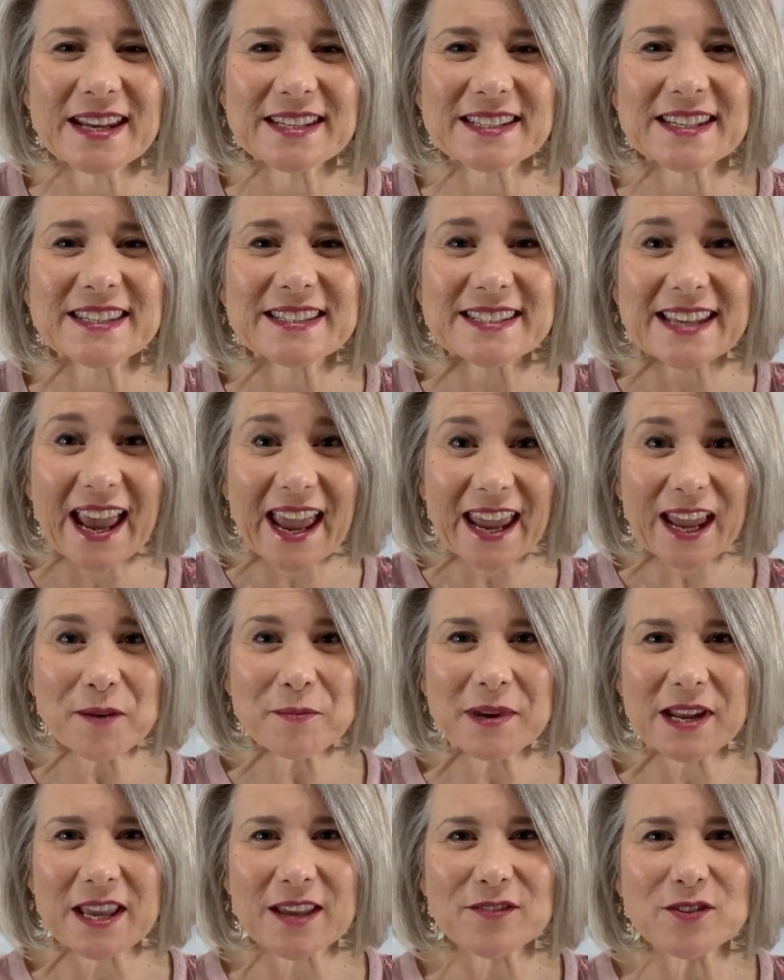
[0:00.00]
Today I'm
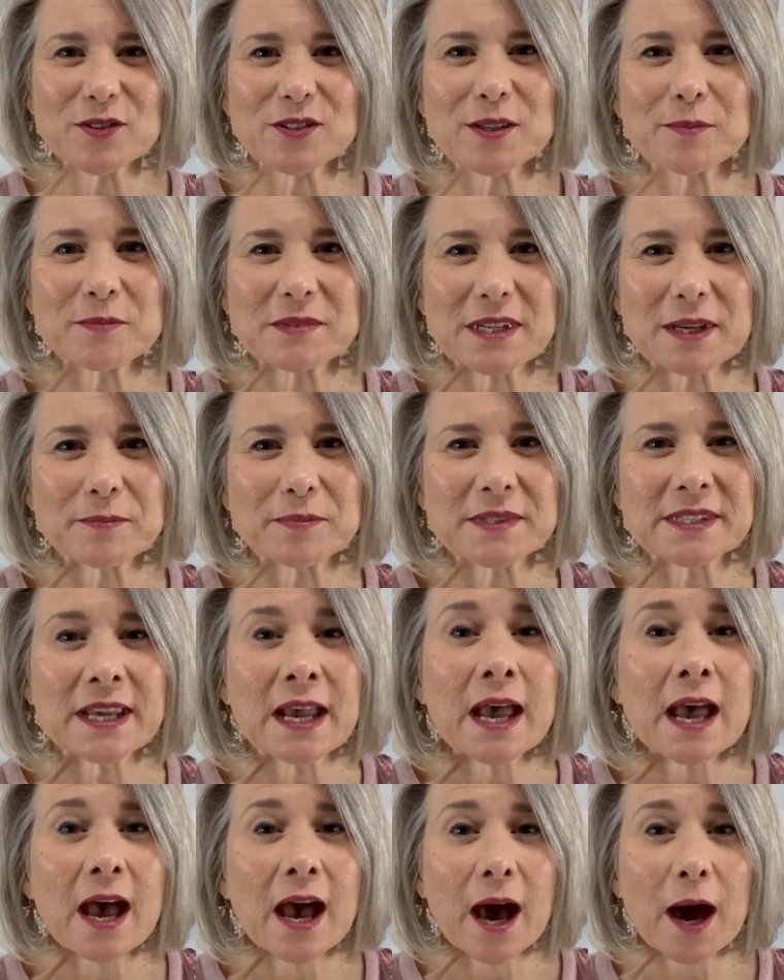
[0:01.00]
going to give you some tips
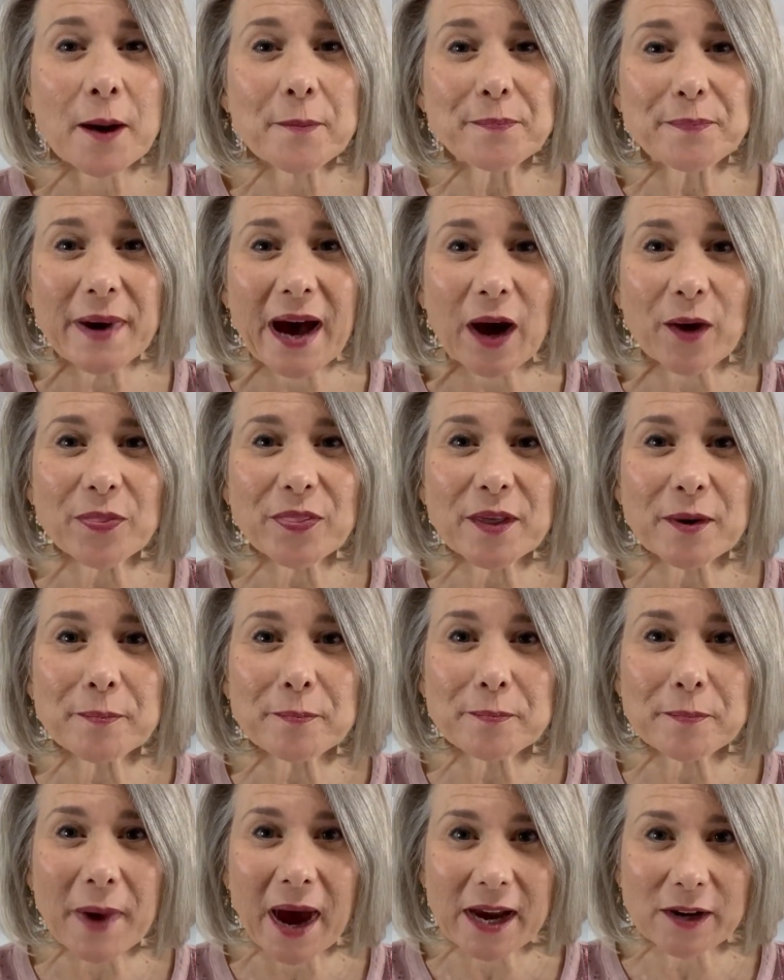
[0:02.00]
about the
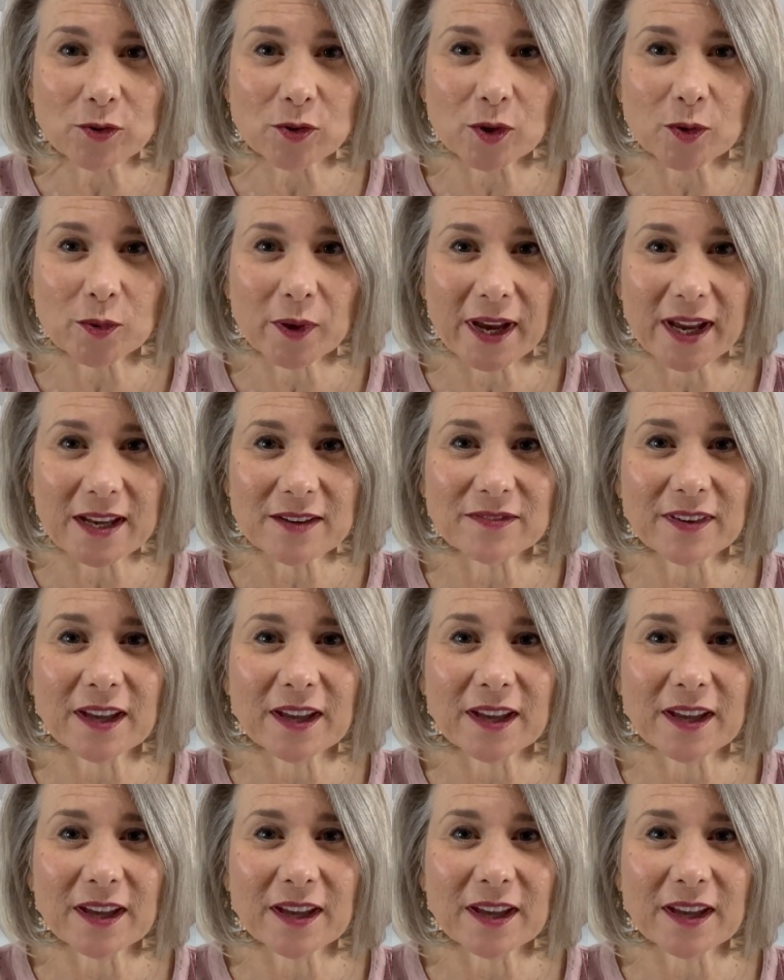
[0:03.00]
microwave,